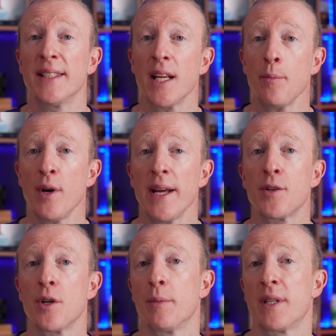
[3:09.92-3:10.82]
seborrheic
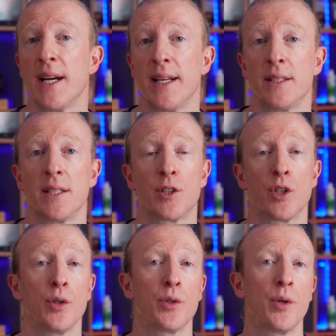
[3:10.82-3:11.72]
dermatitis is
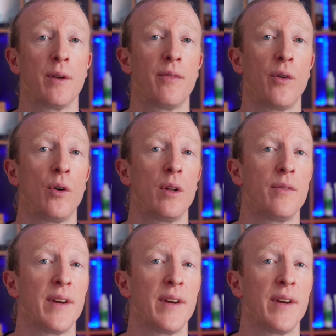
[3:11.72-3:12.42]
thought to involve